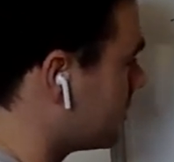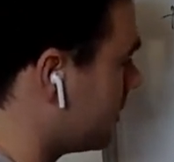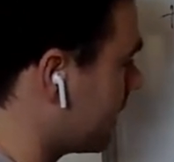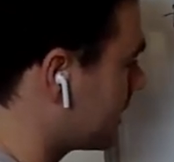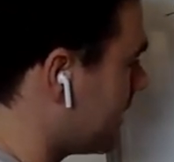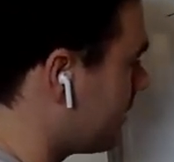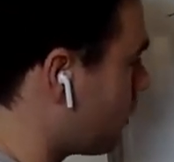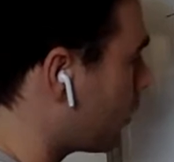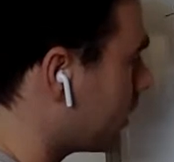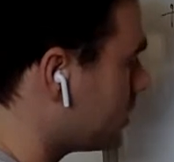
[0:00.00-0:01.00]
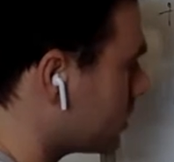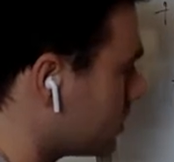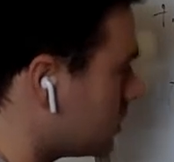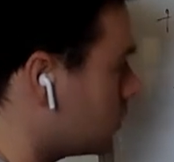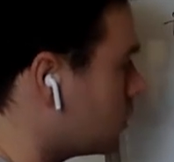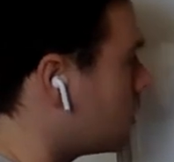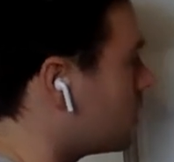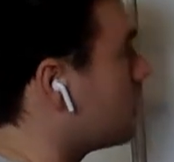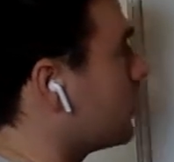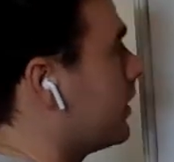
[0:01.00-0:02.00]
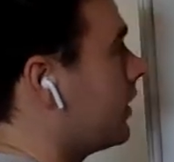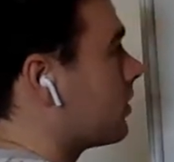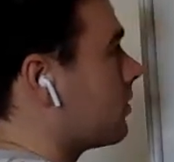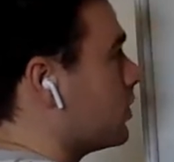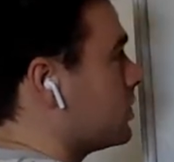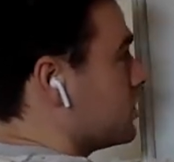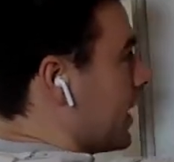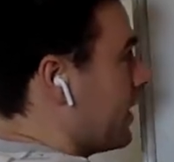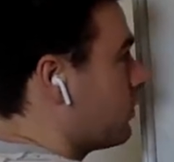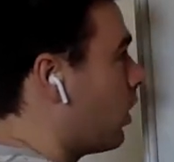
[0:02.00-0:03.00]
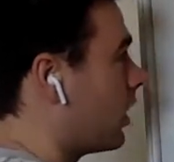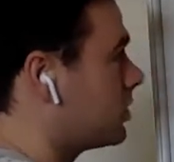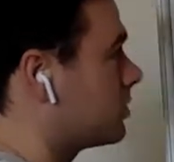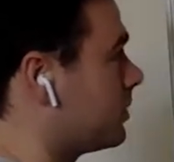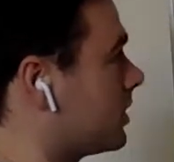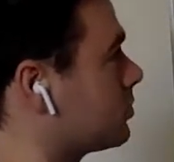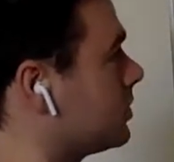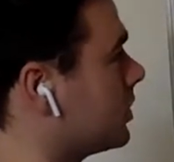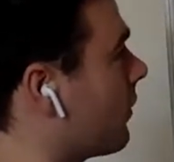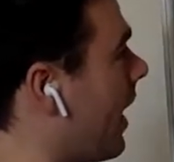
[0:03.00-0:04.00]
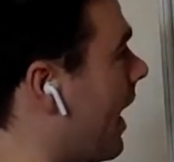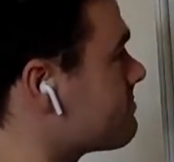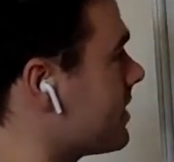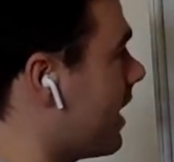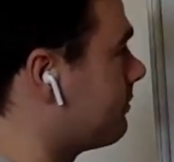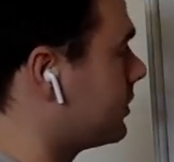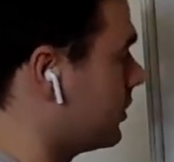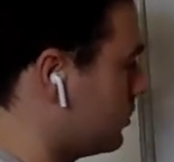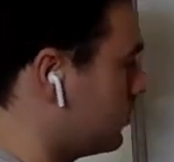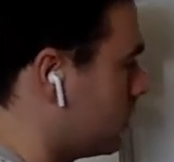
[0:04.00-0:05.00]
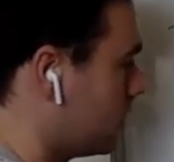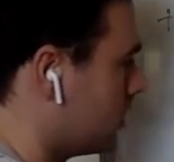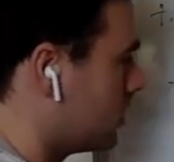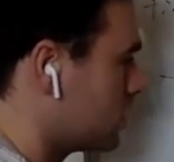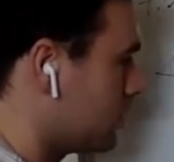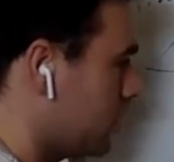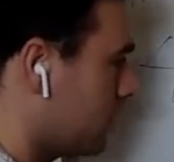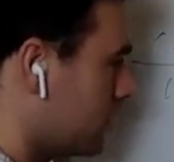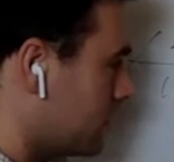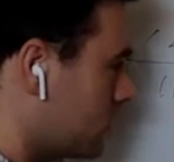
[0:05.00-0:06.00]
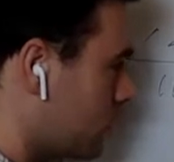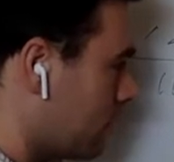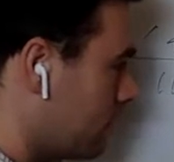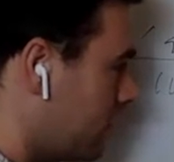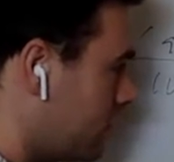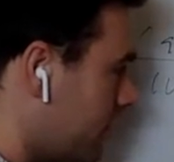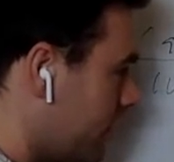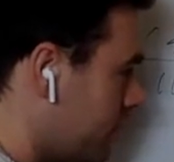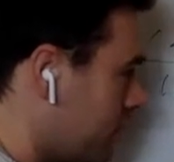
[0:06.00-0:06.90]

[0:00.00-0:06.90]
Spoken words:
So the next time, or we could just do here, which is A1, just because we don't have an F2, so we know it is 1,200.